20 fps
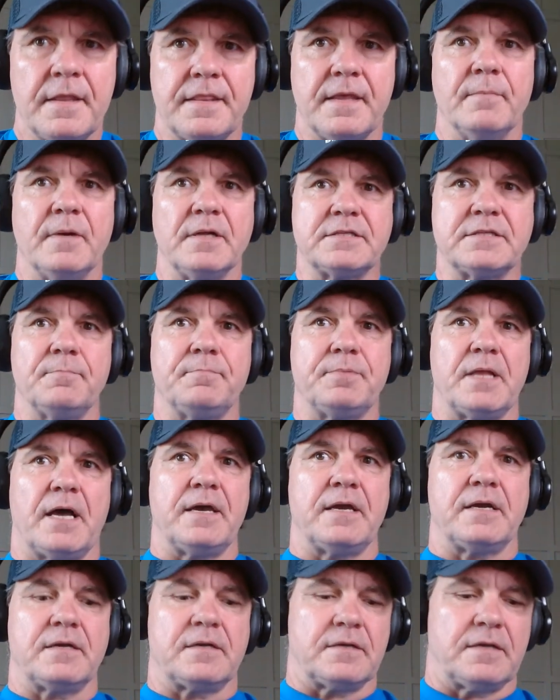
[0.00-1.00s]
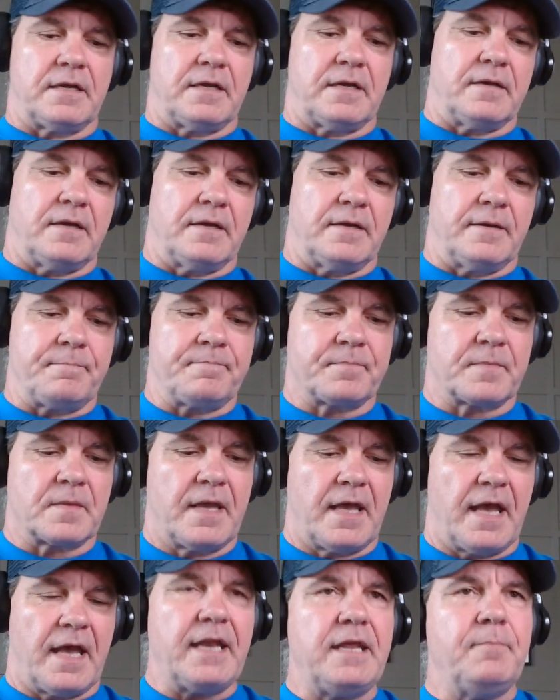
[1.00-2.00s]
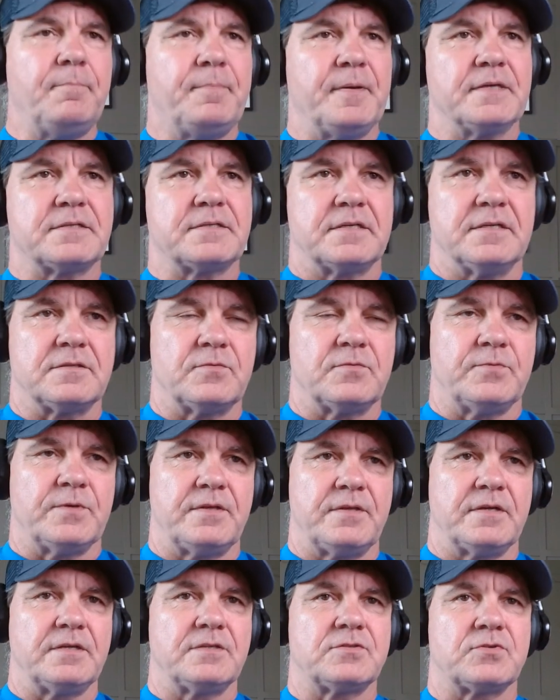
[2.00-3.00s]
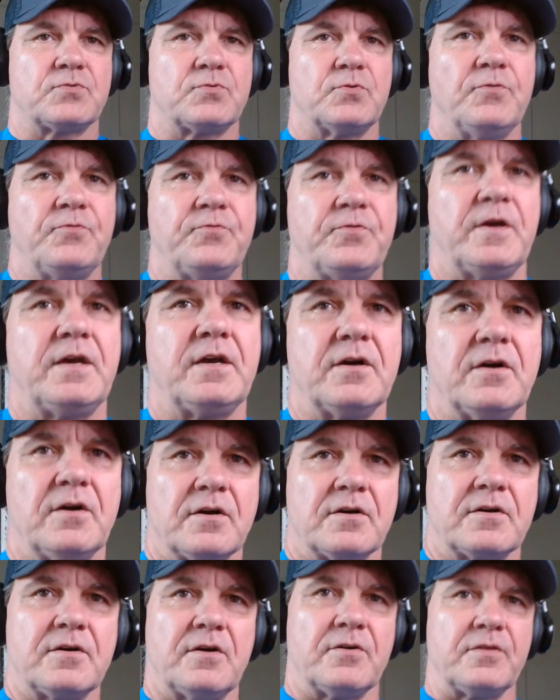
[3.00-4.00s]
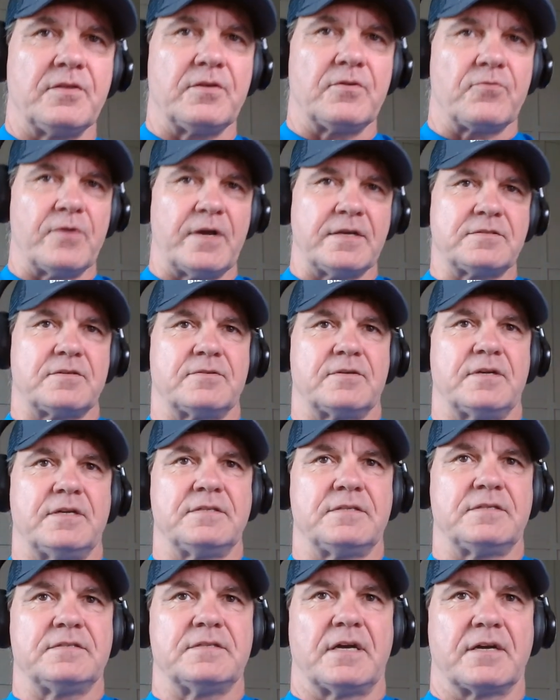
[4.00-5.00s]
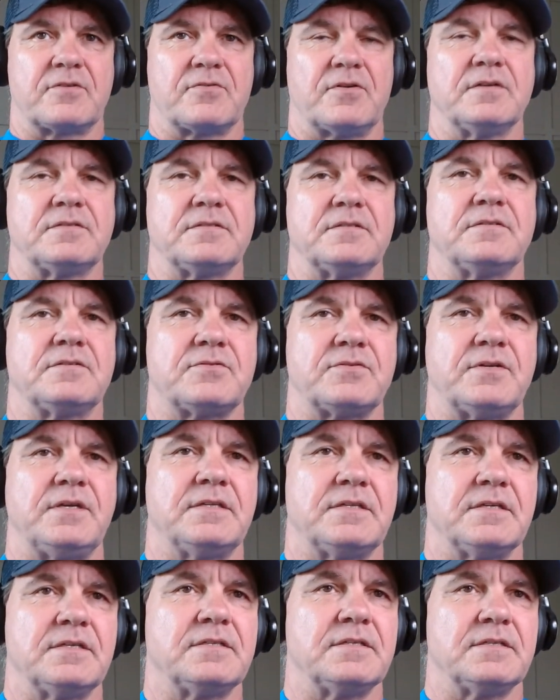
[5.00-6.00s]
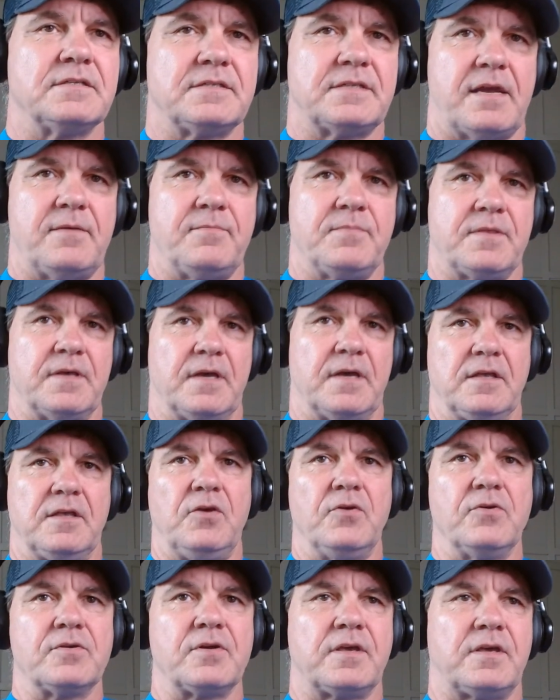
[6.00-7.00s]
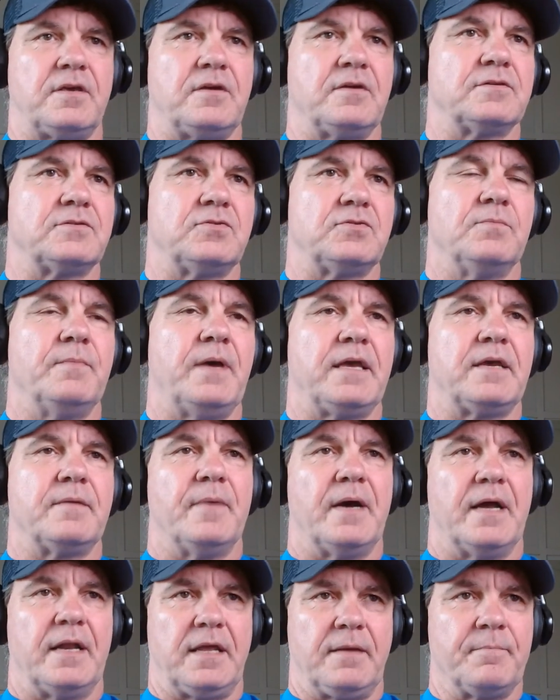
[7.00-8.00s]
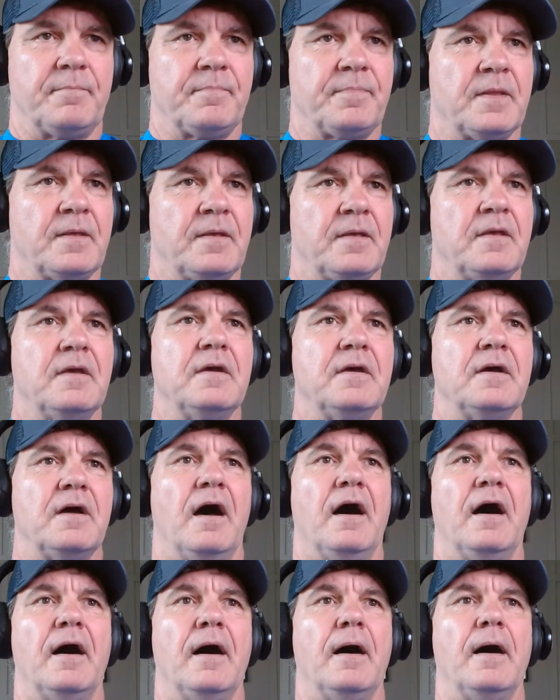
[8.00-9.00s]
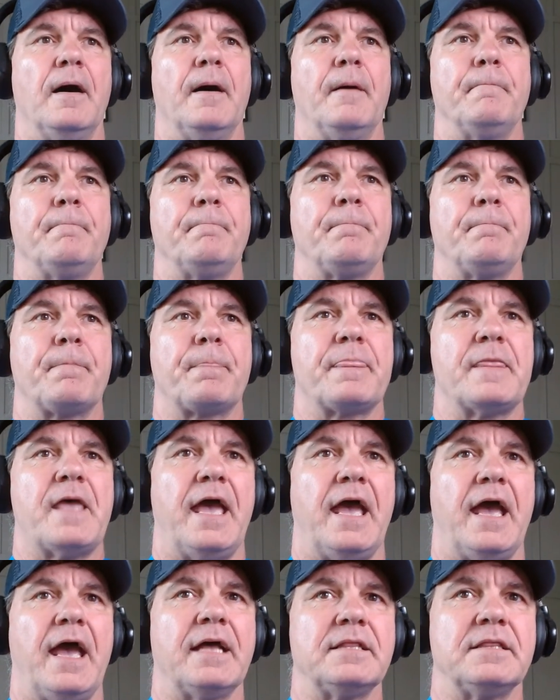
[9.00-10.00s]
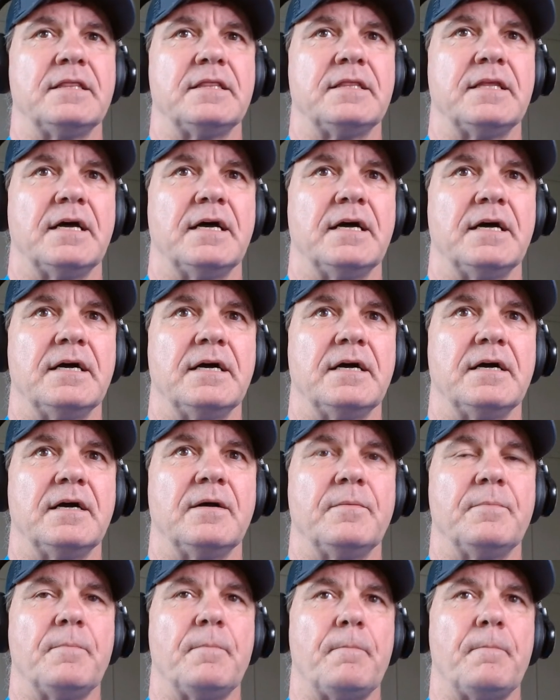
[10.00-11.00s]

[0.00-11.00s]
The multiplier, any business, whether it's roofing or the restaurant across the street, is the same thing. You're here to make money. And the